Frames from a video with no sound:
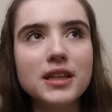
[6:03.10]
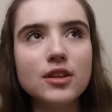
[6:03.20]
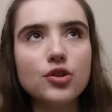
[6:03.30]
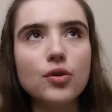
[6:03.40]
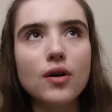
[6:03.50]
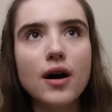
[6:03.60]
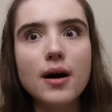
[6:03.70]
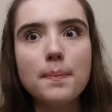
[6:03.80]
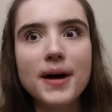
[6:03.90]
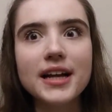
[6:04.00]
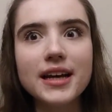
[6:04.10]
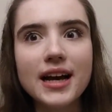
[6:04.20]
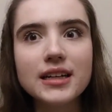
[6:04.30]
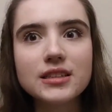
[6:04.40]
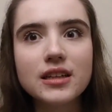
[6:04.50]
mean that you're a bad
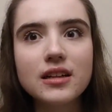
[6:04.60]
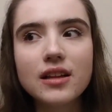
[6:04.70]
actor.